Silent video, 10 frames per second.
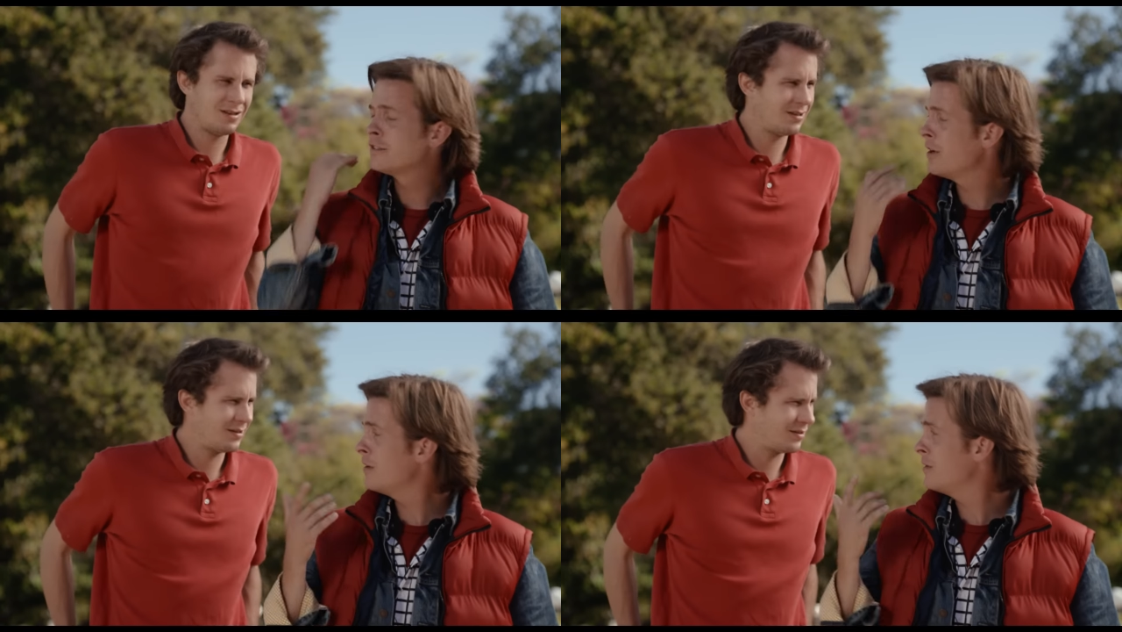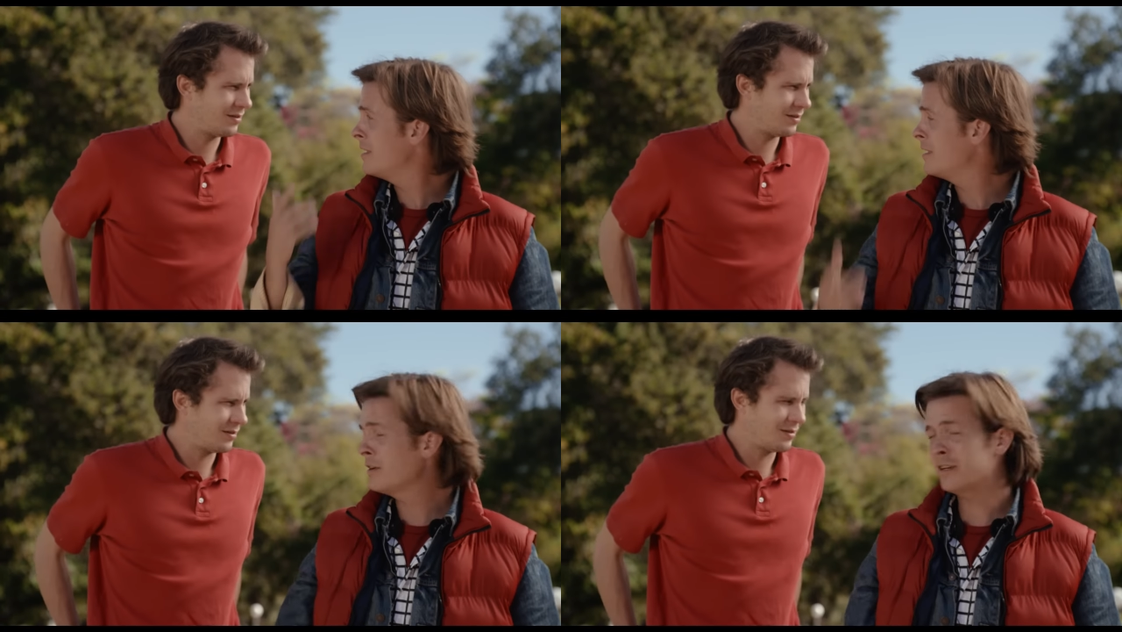Speaker 1: So,
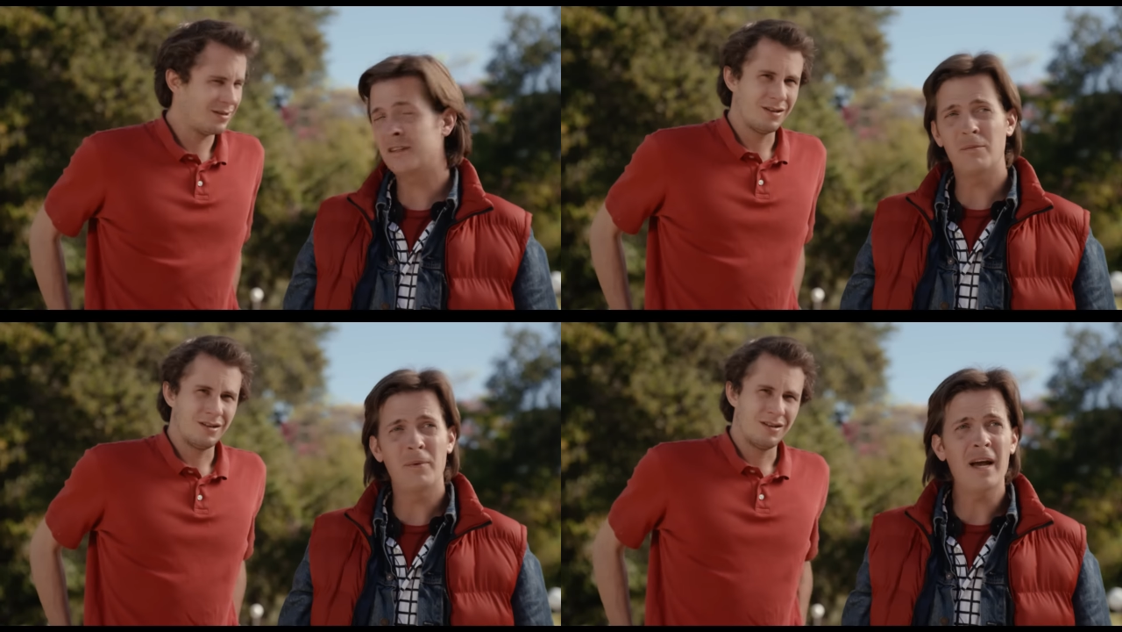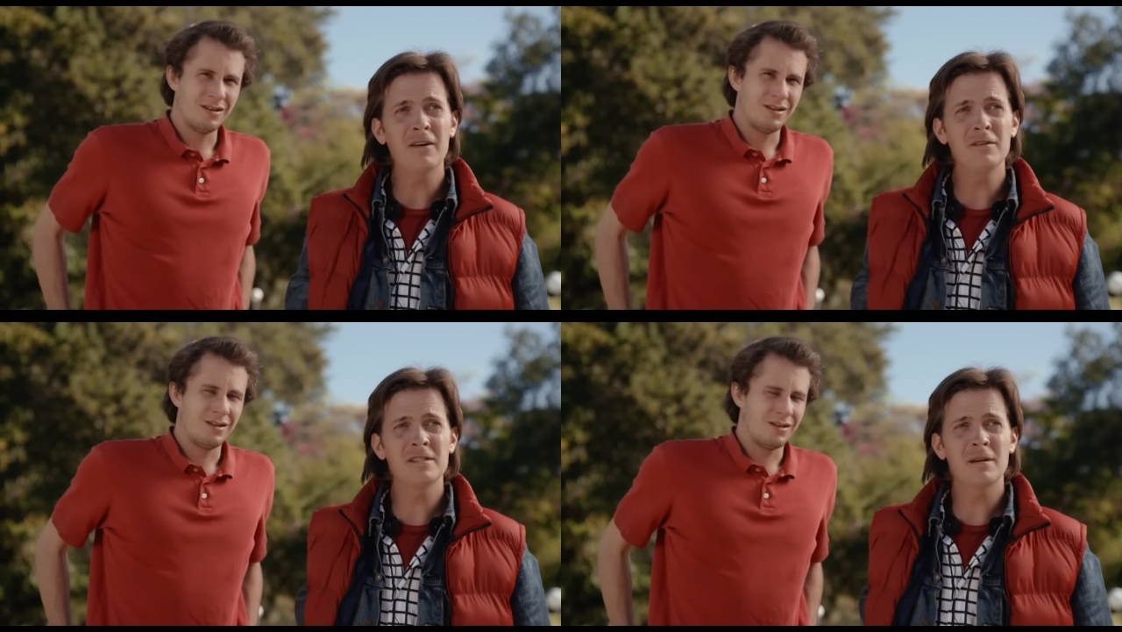uh, hooking their
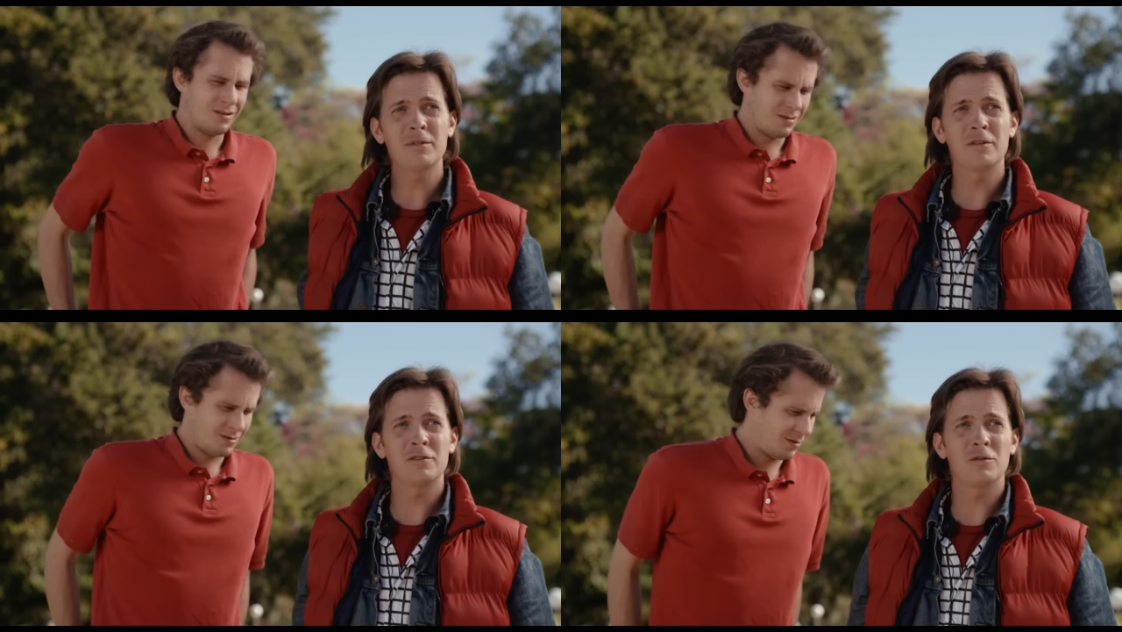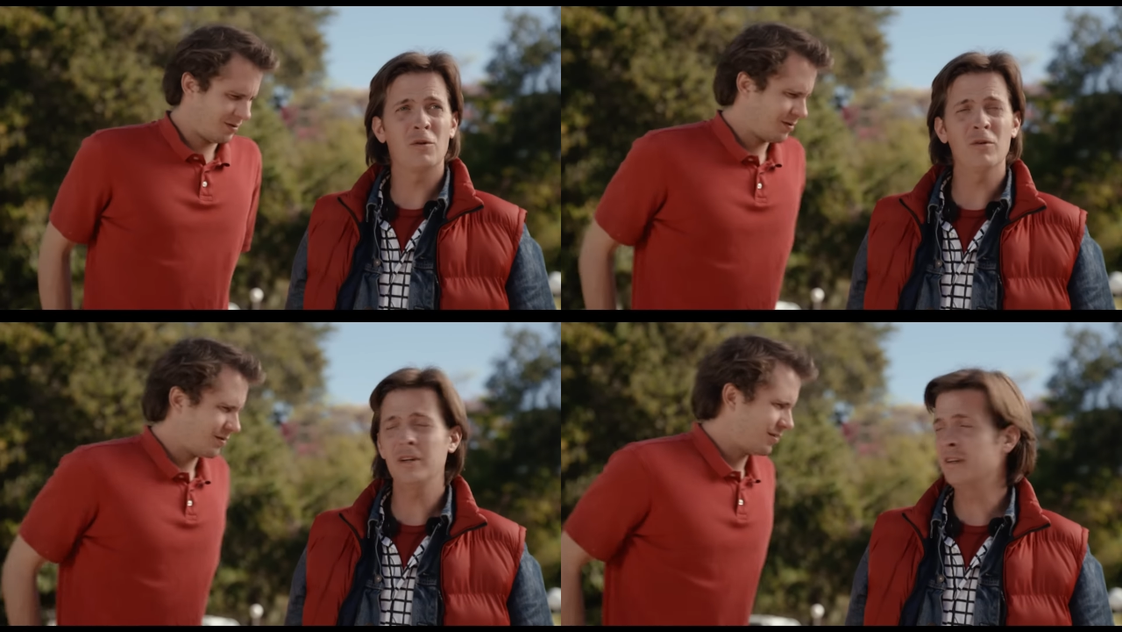batteries up to the
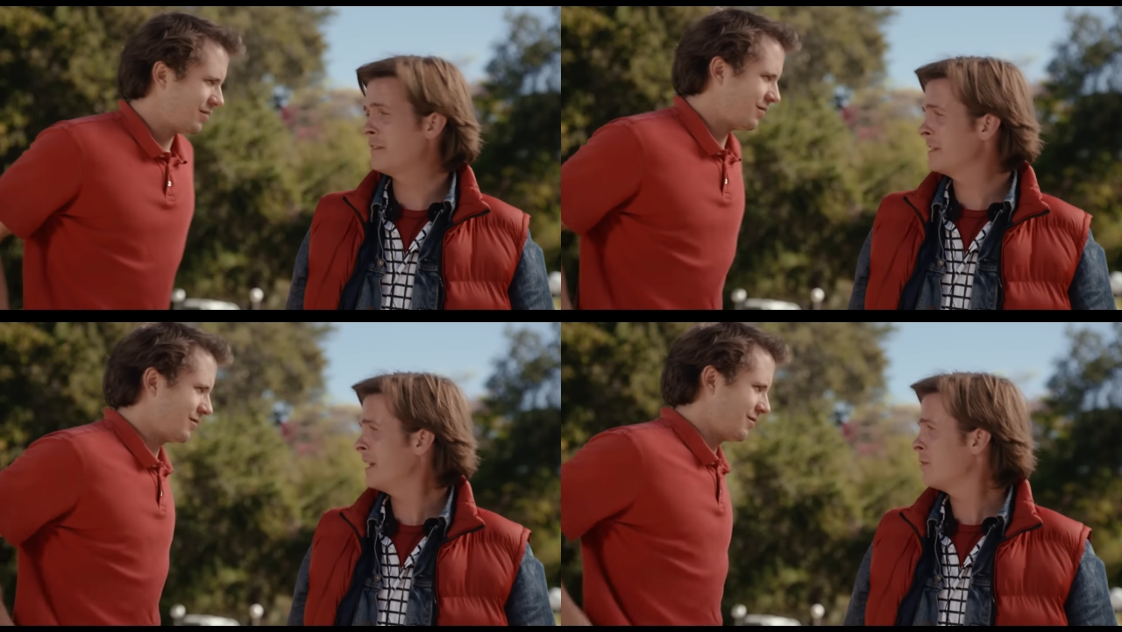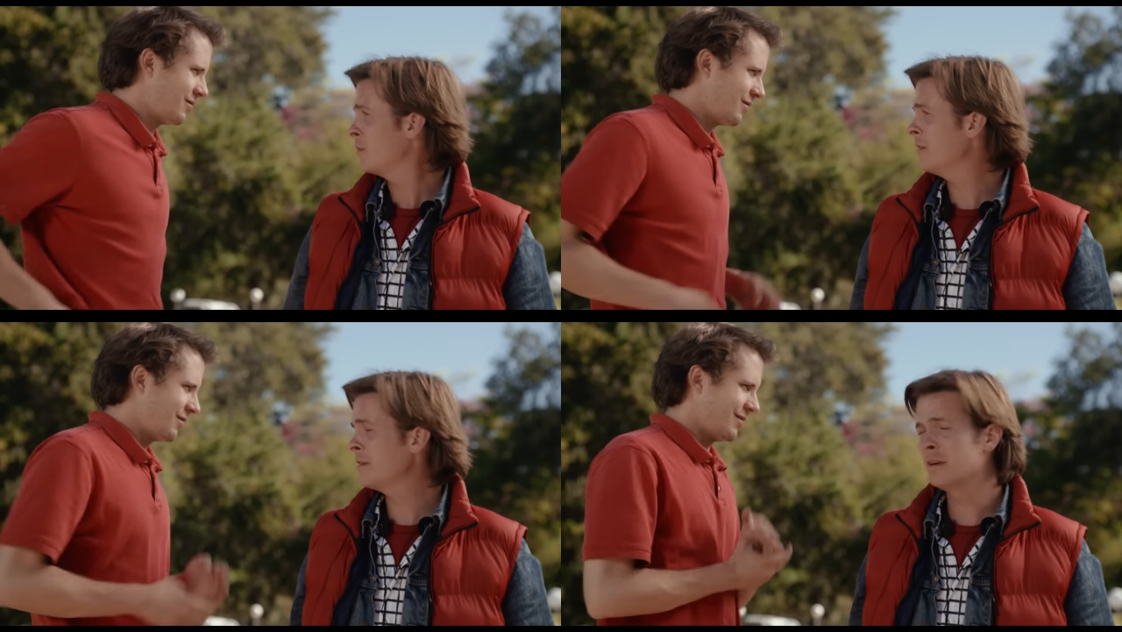DeLorean, you think that'll
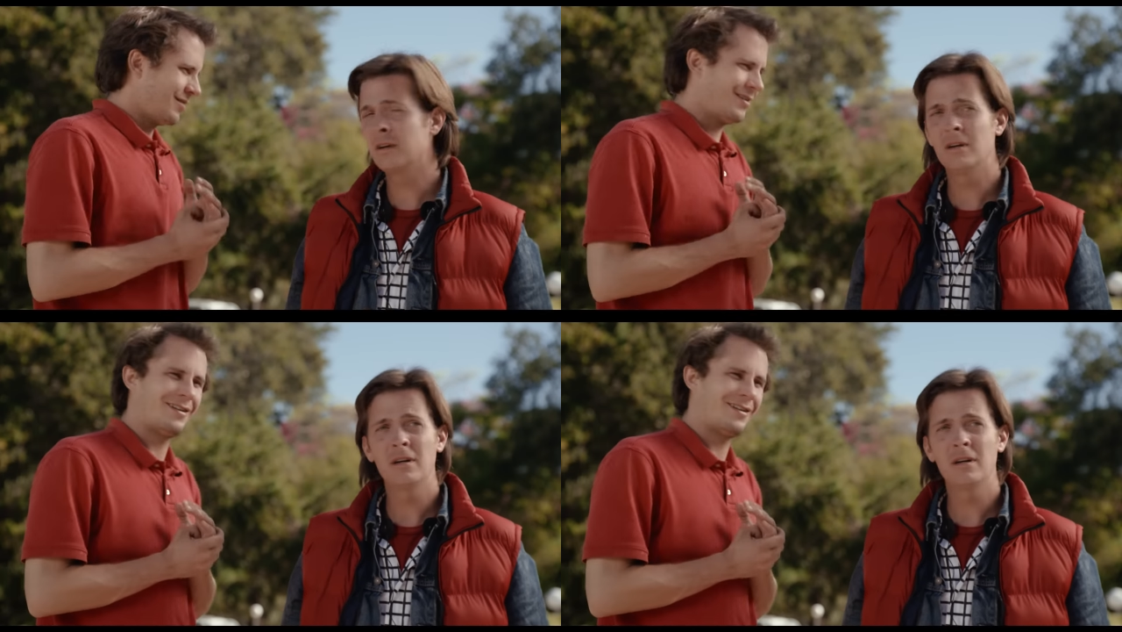work?